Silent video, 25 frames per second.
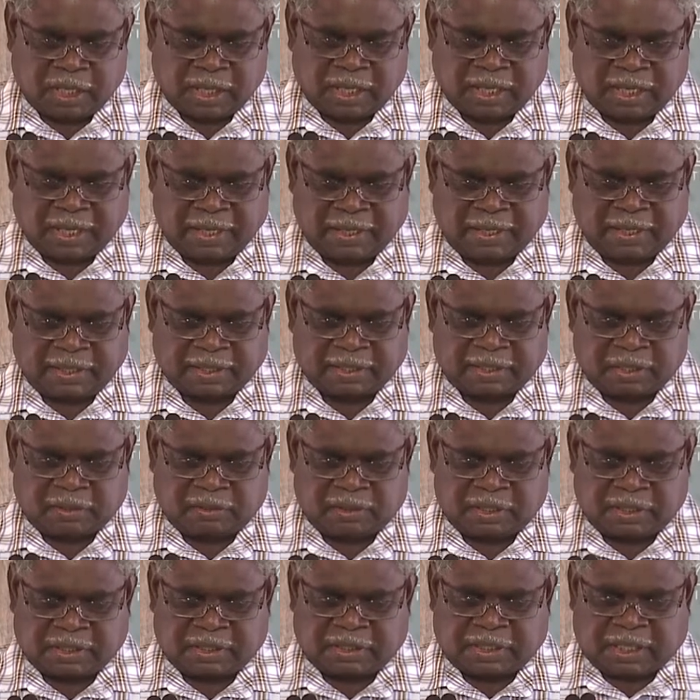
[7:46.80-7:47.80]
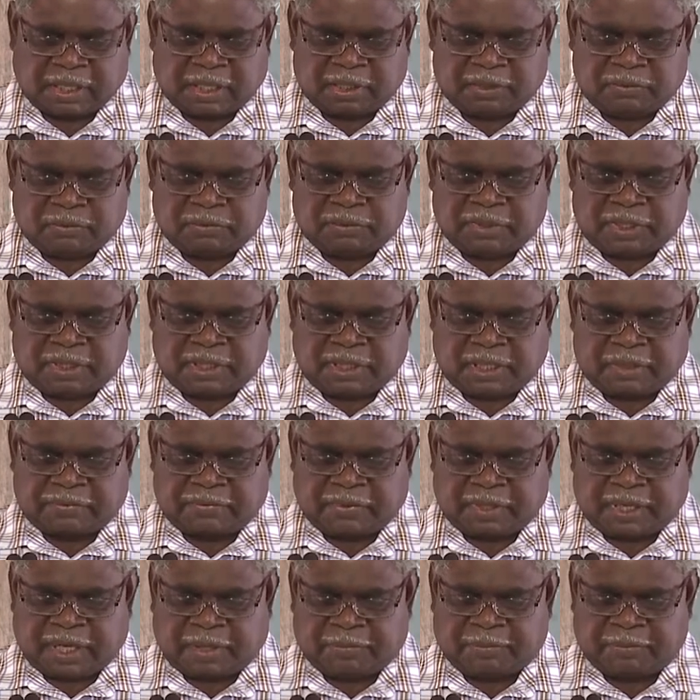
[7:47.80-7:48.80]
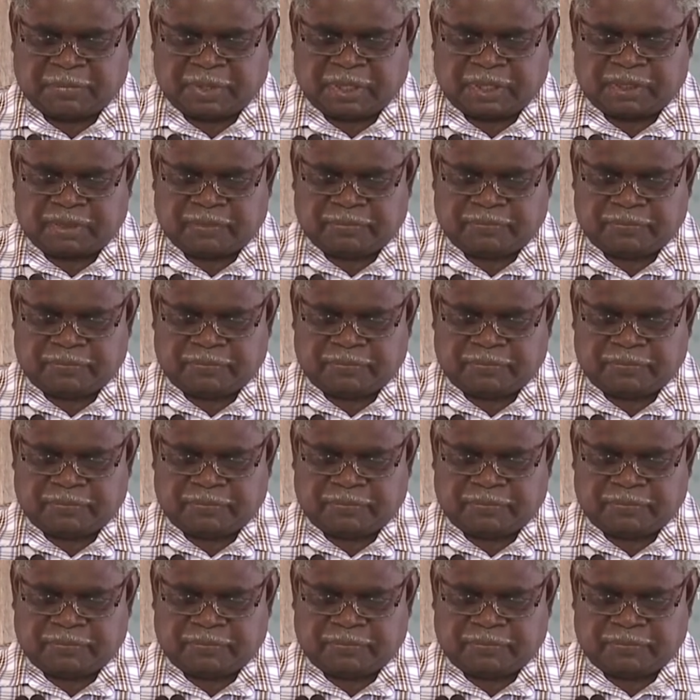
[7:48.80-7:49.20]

I acknowledge the Northern Territory government